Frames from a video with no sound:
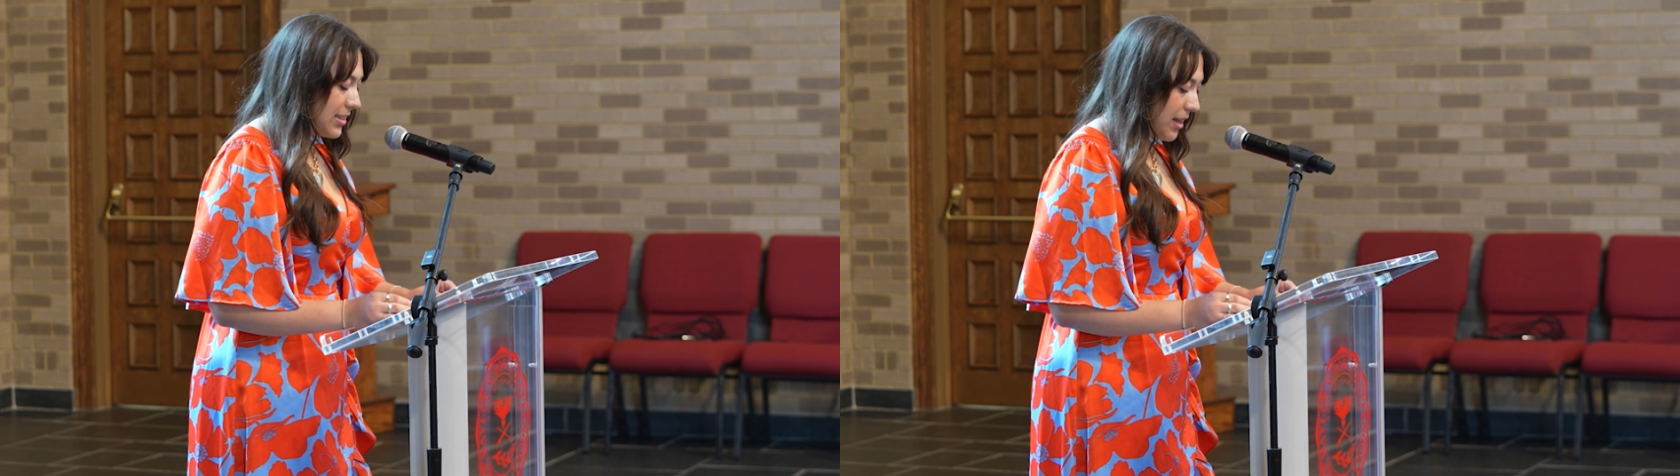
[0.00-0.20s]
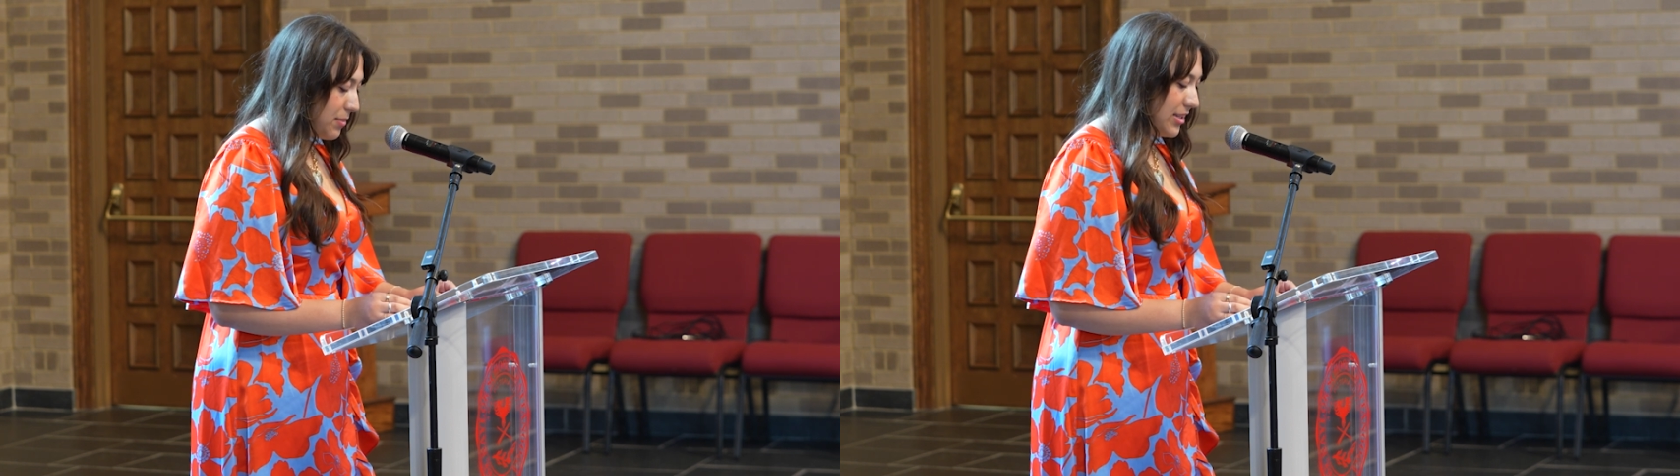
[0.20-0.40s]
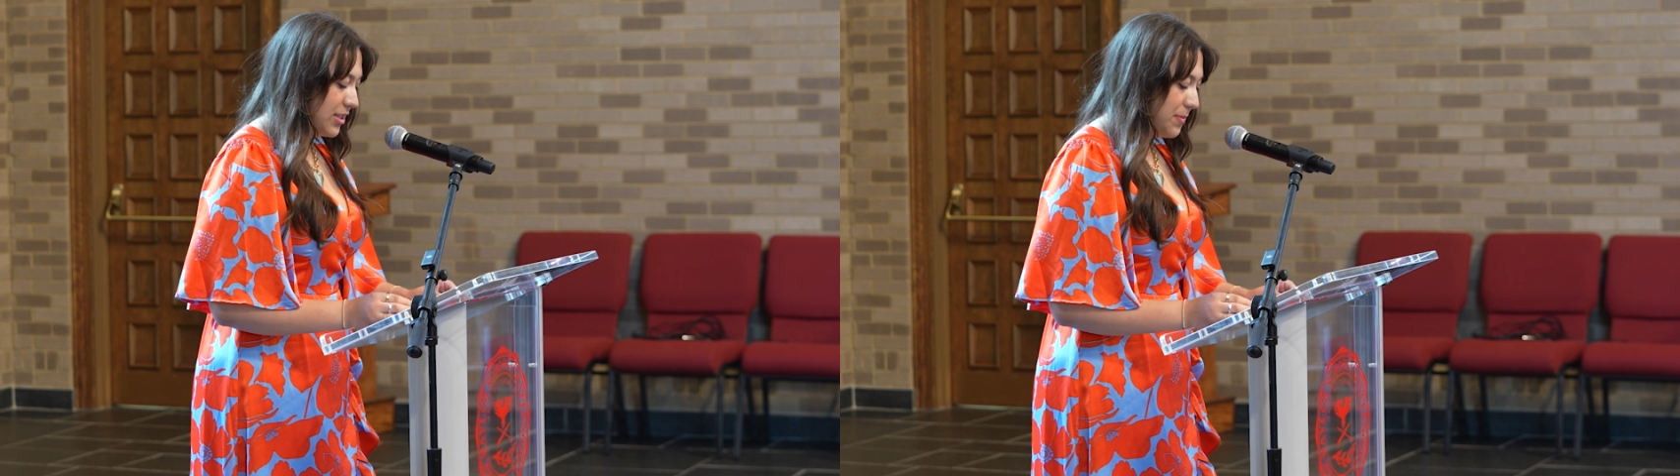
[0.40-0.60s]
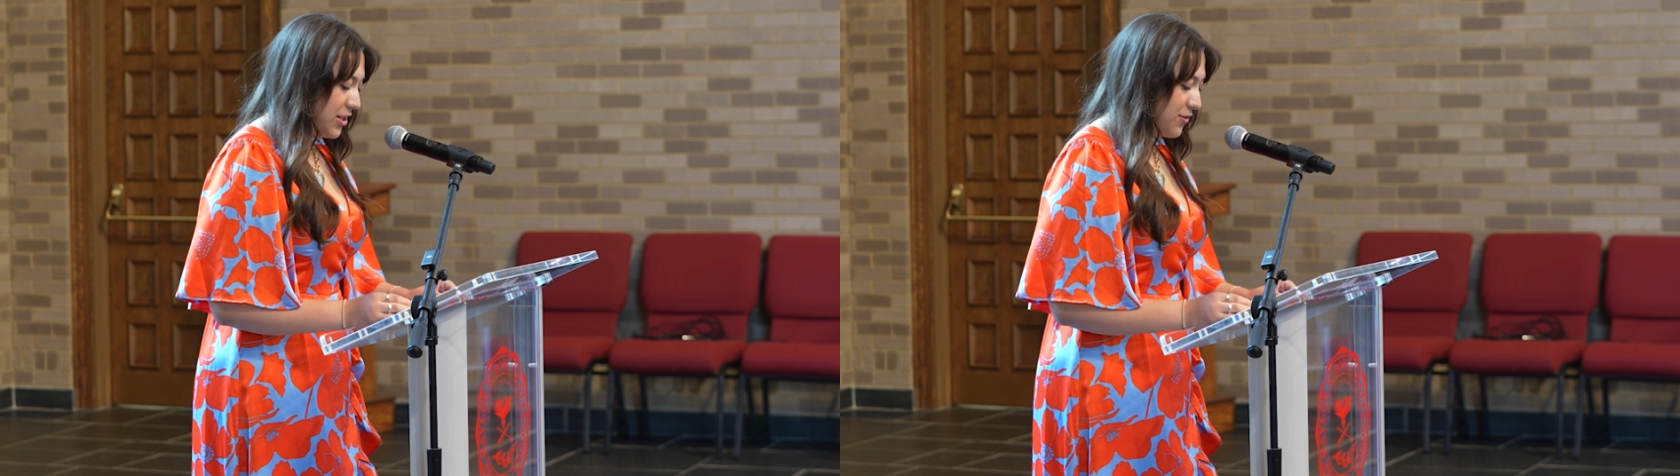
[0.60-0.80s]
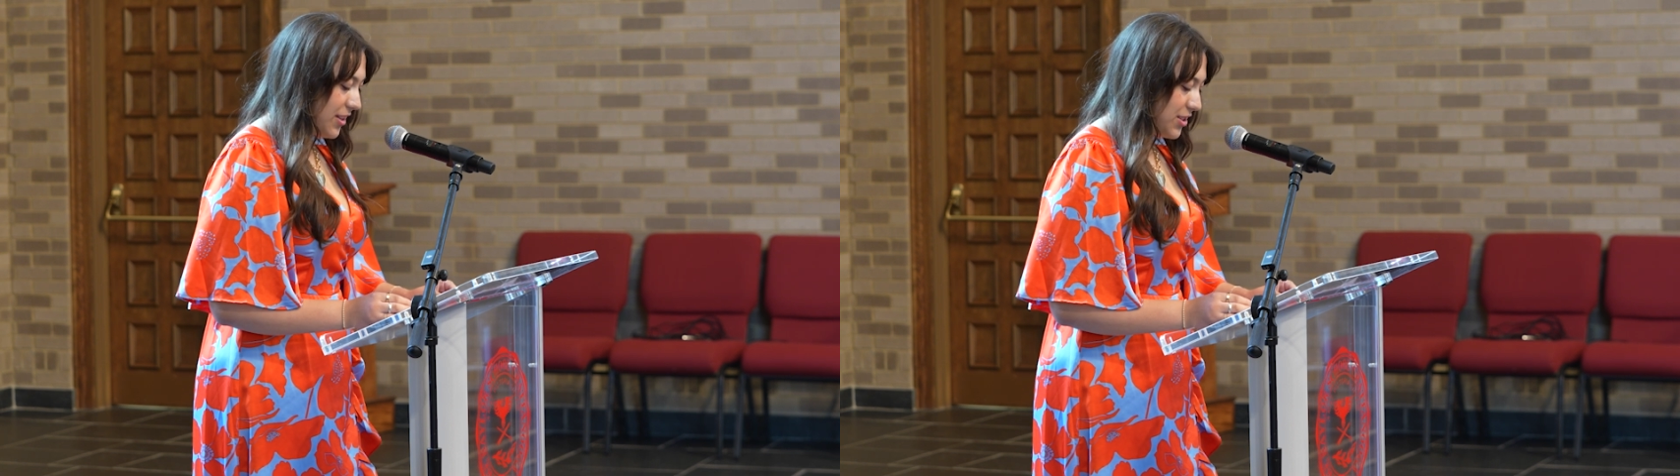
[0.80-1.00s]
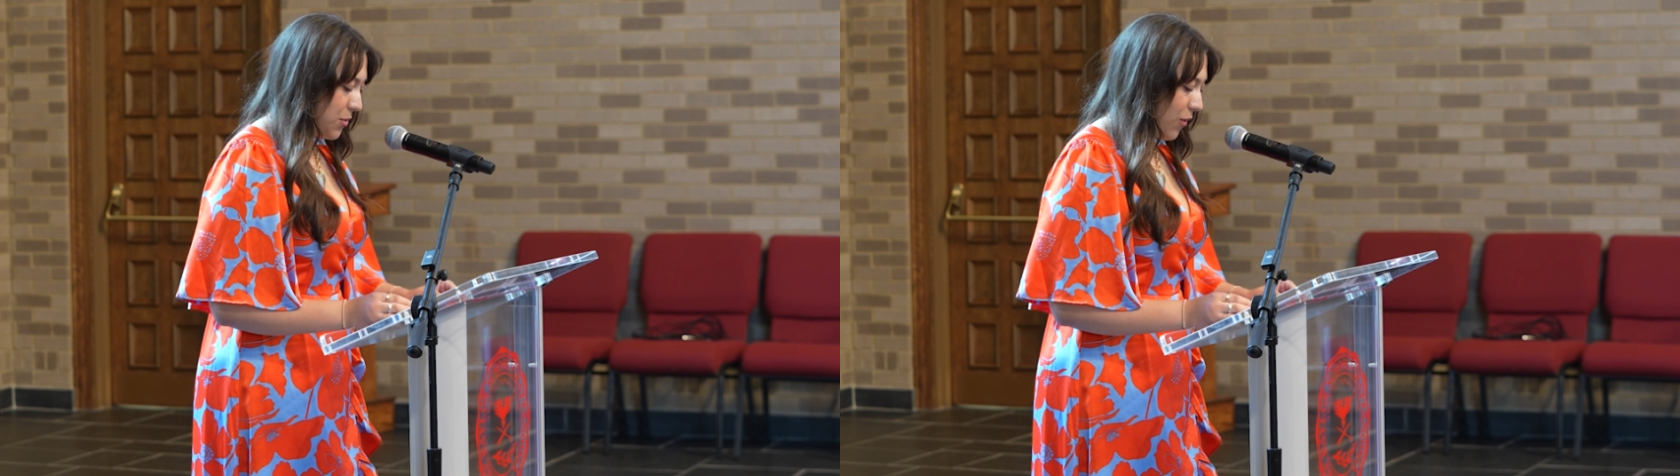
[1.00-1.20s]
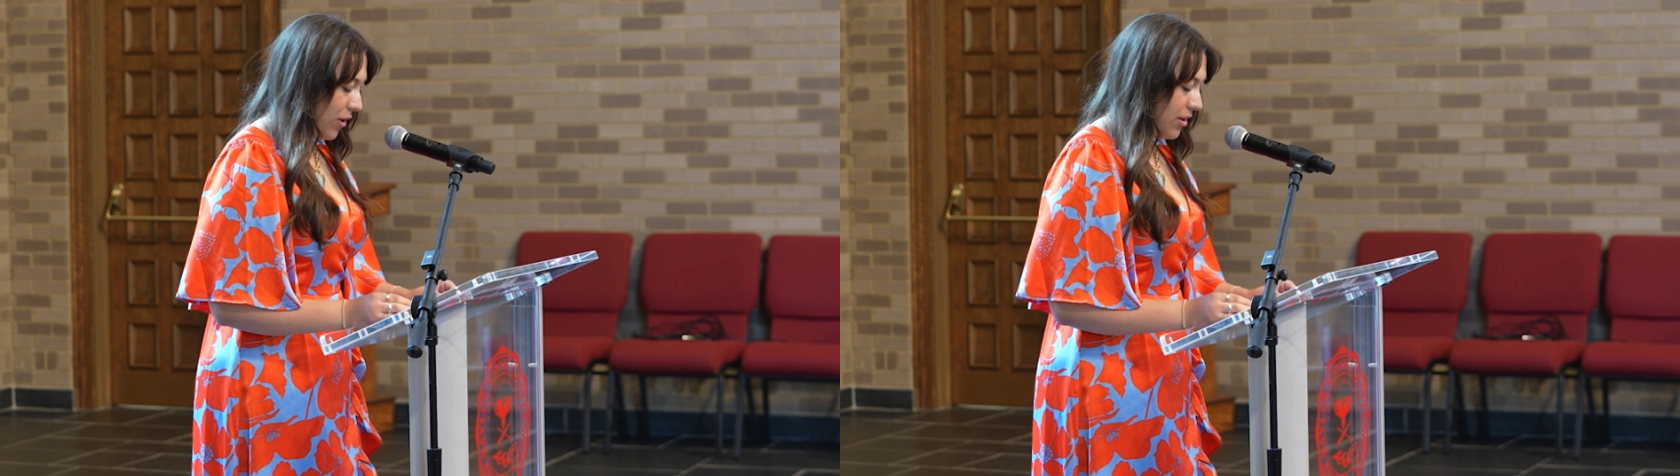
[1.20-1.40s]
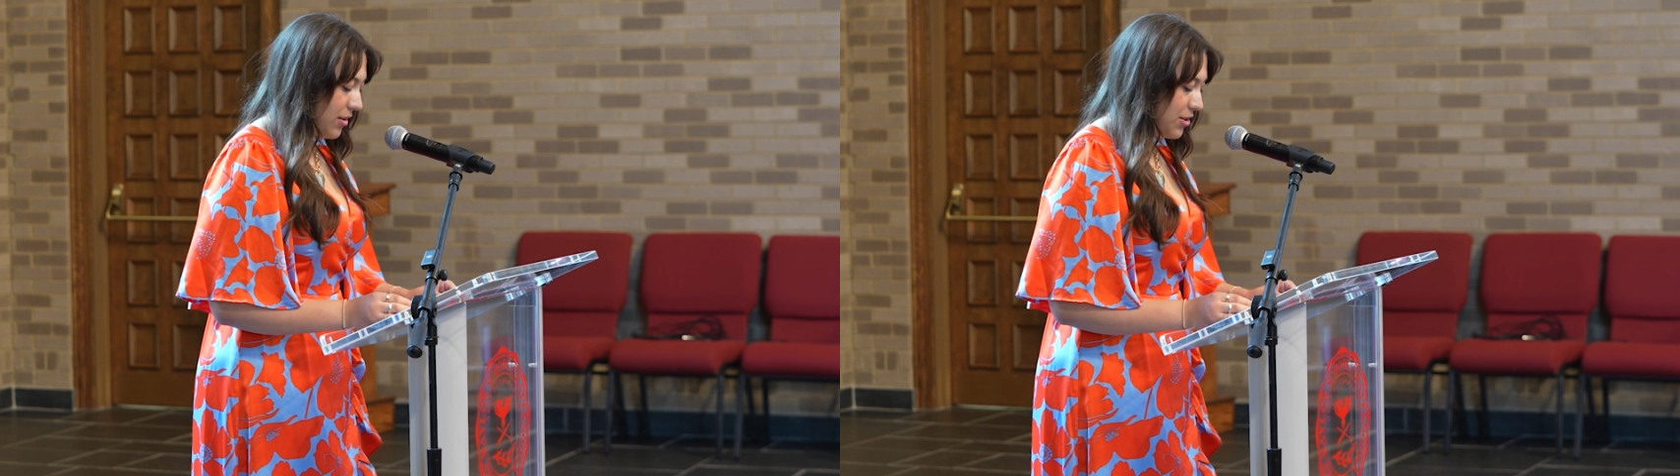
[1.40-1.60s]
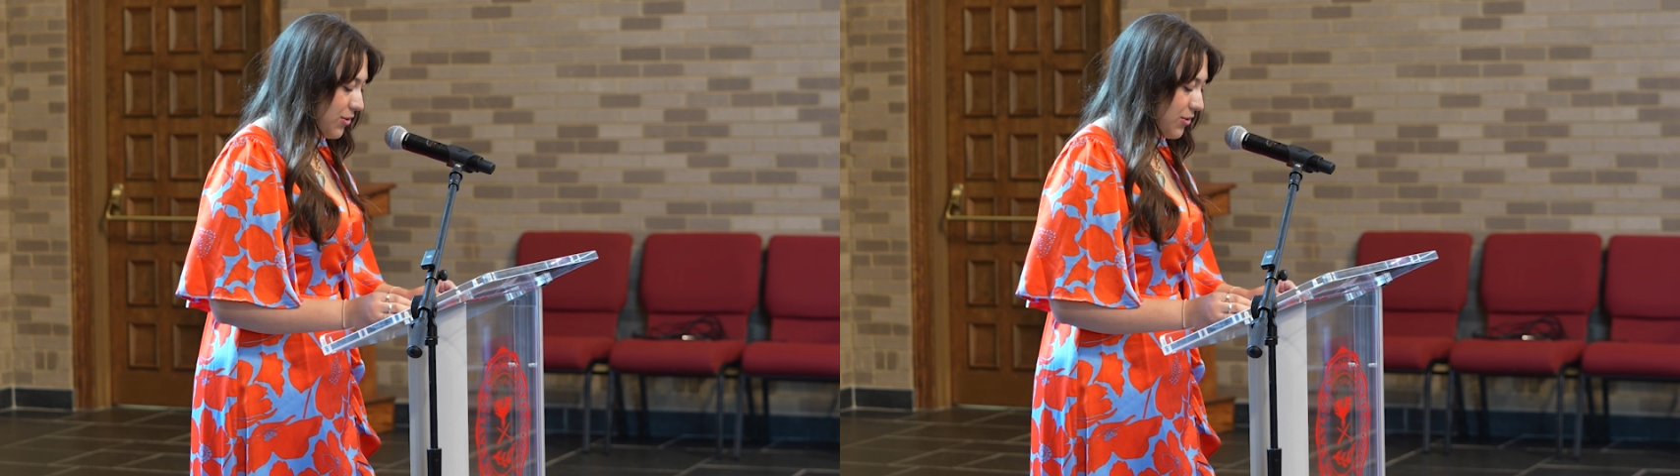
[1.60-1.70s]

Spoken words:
acceptance speech for this award,